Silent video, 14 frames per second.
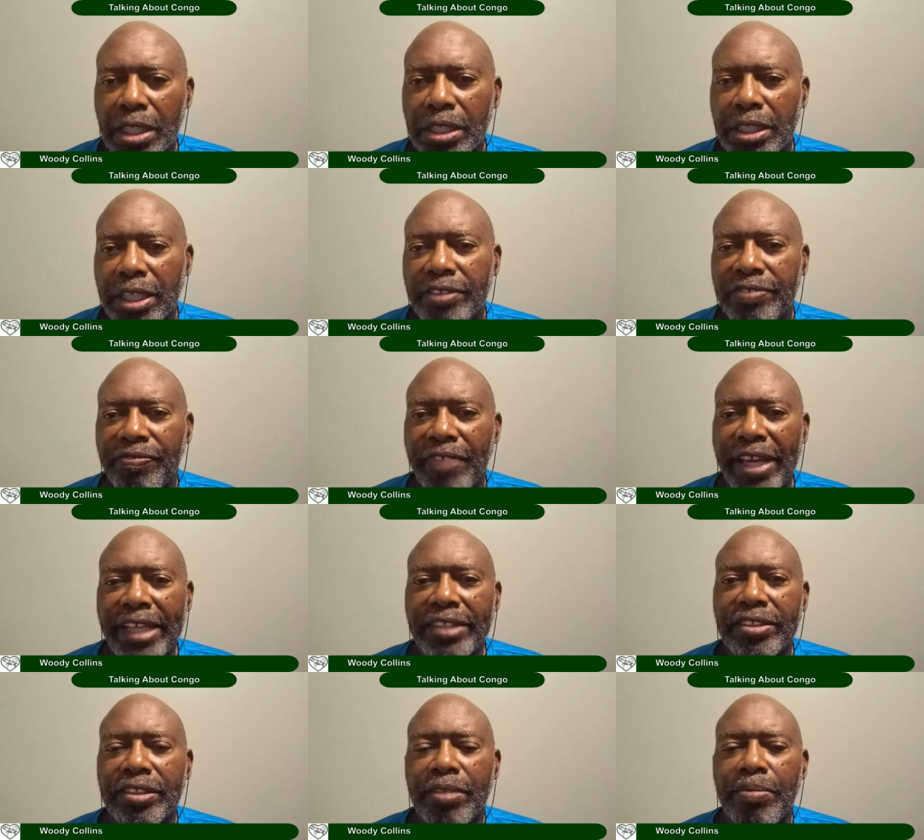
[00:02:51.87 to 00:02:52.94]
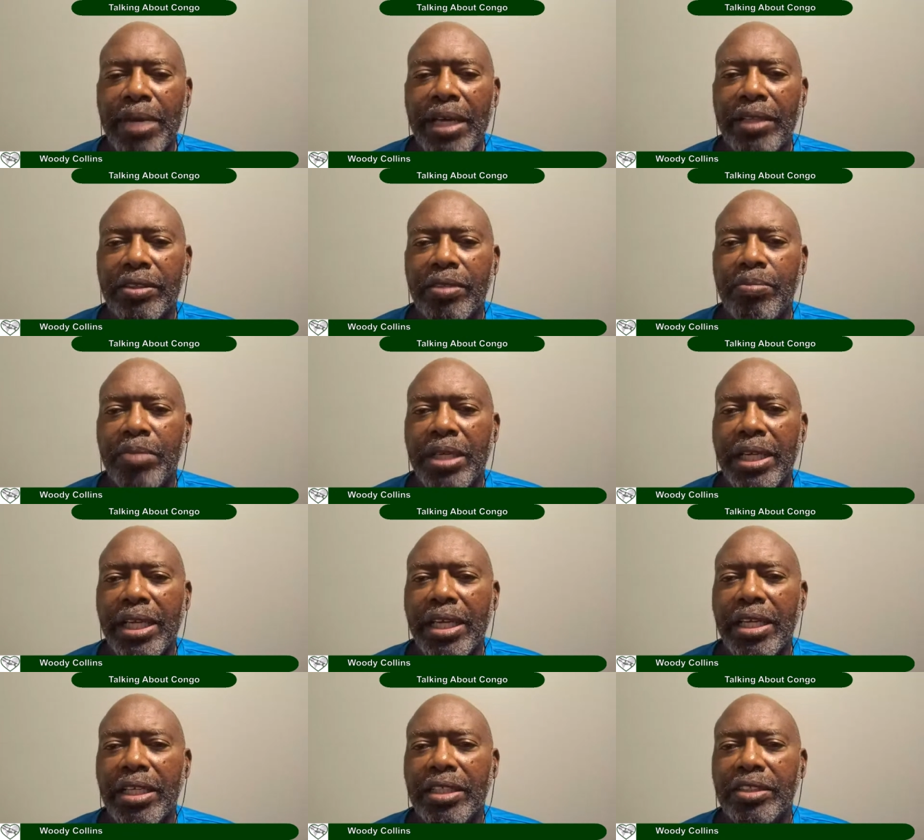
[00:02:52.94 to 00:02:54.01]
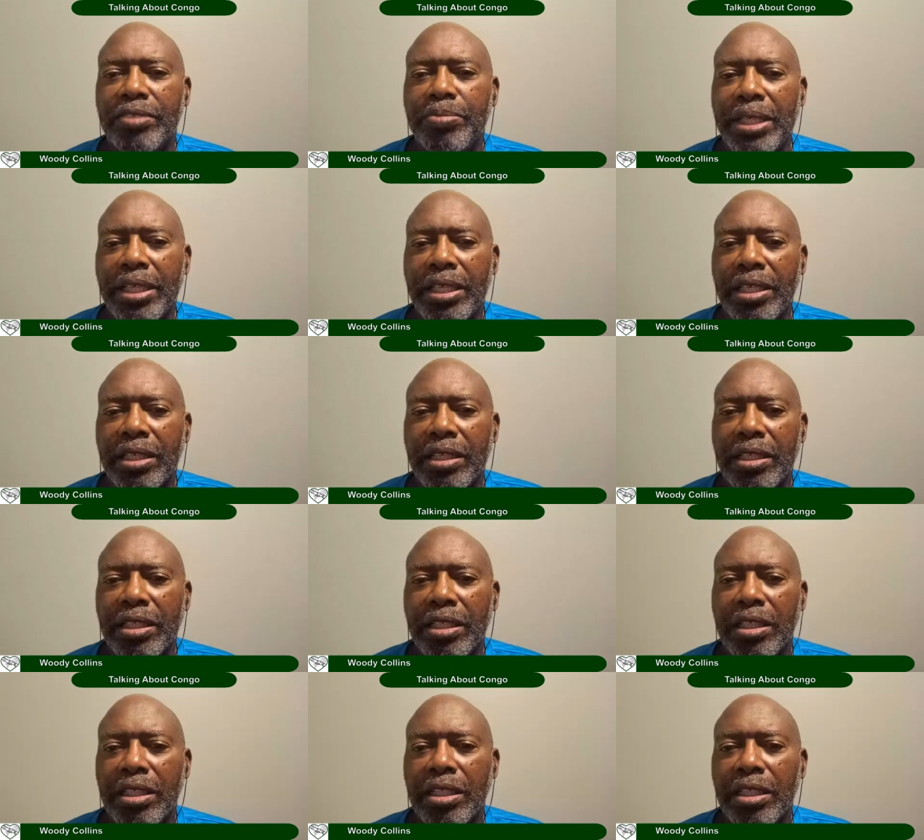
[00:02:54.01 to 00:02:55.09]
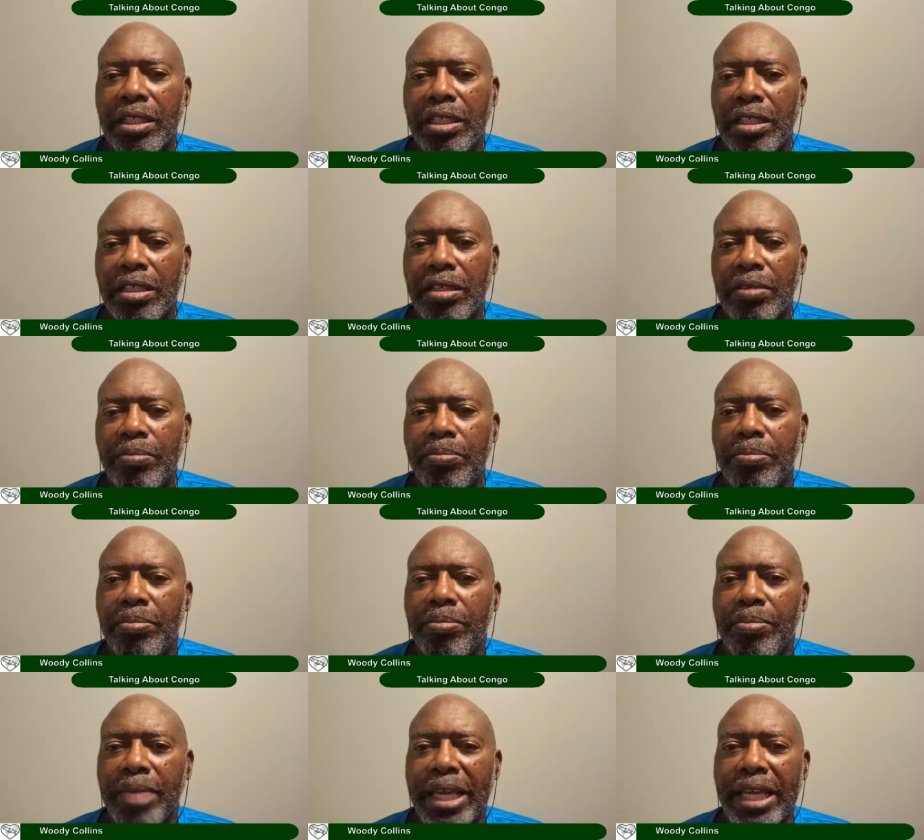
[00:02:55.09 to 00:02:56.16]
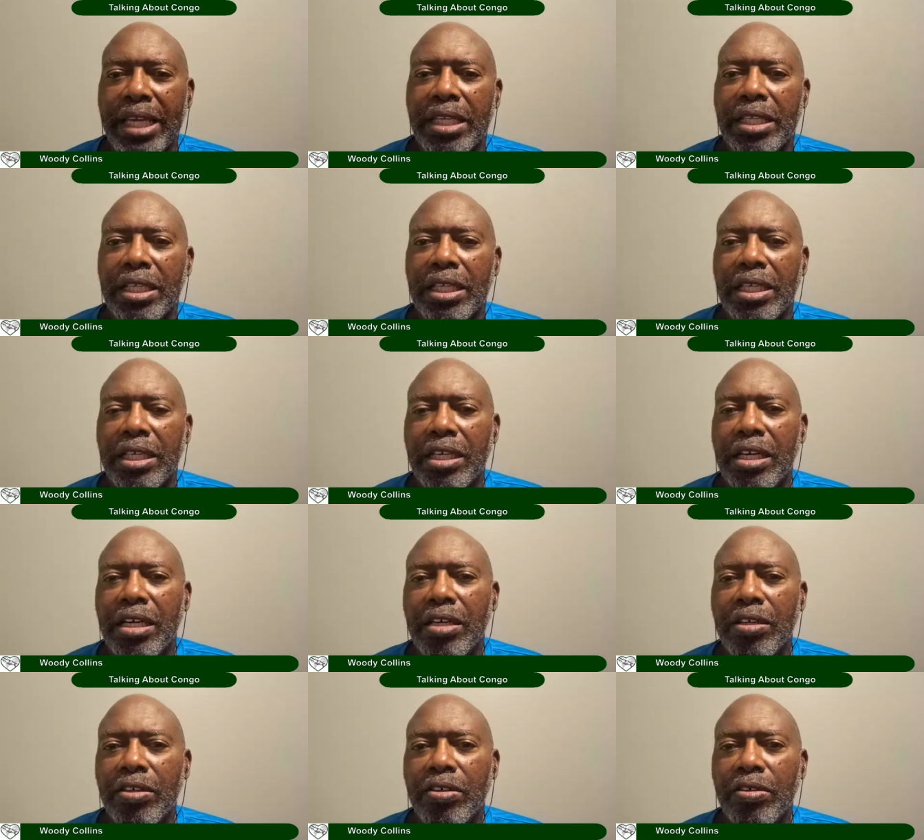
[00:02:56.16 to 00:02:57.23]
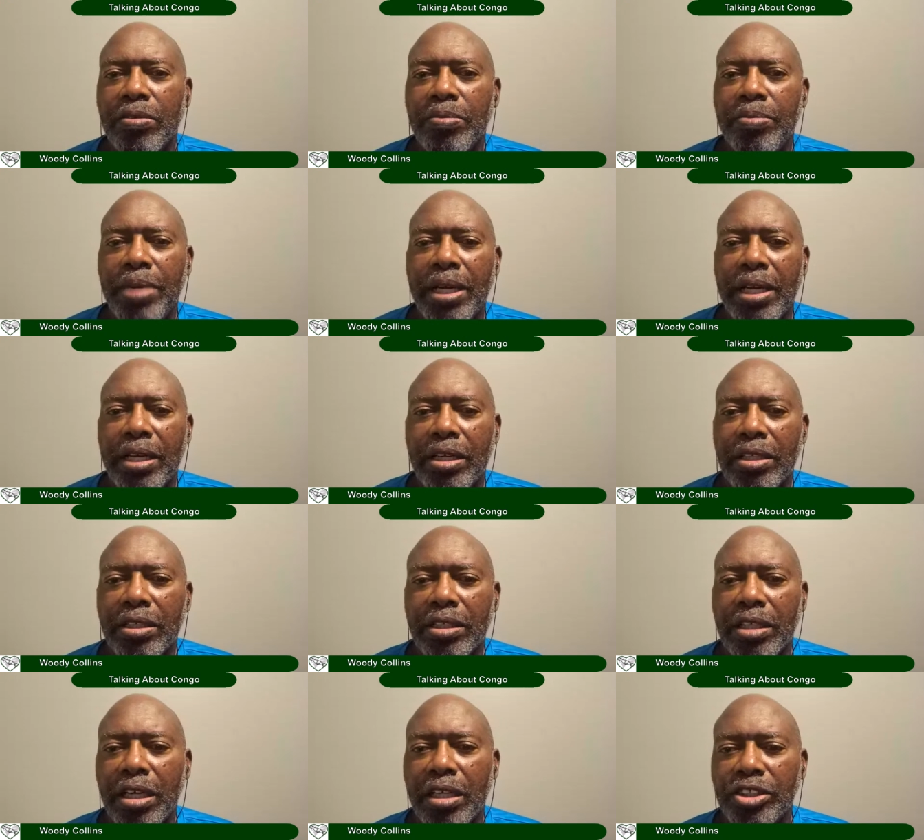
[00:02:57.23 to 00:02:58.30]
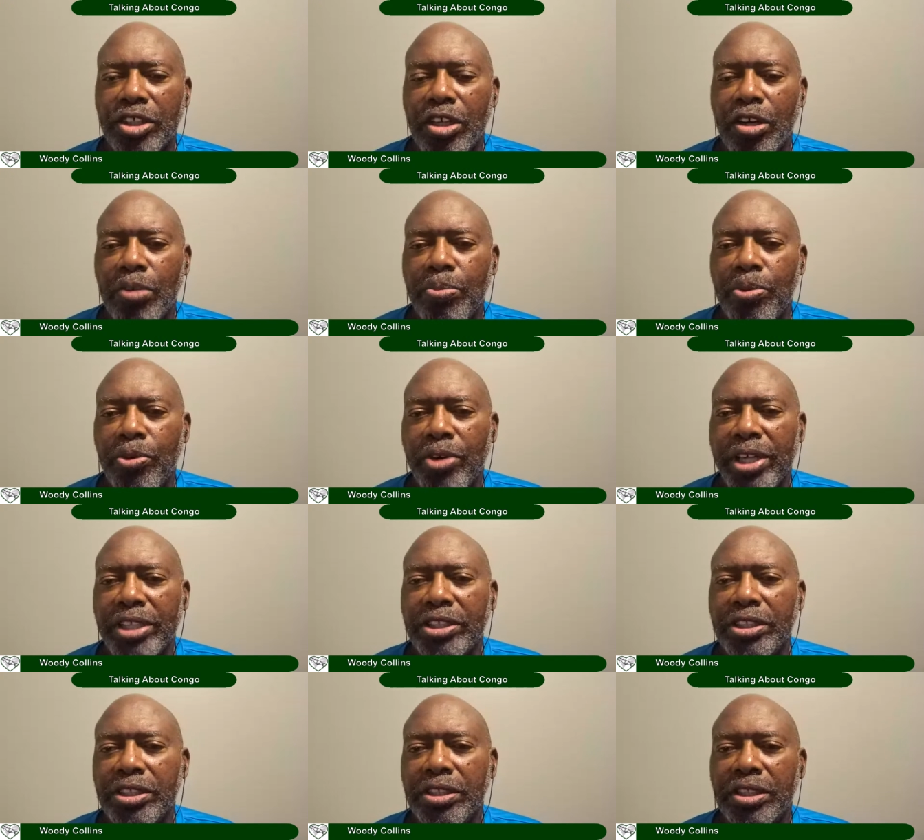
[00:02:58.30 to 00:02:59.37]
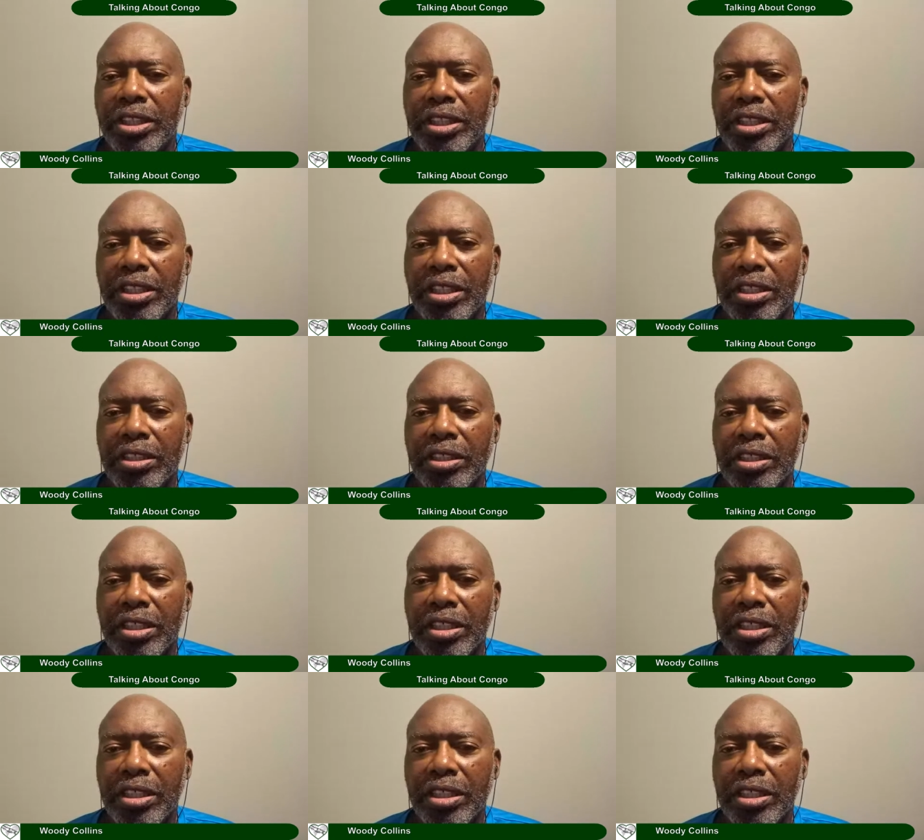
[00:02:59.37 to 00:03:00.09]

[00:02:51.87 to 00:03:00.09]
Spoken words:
There's vast amount of money is being made in the Congo by large corporations and other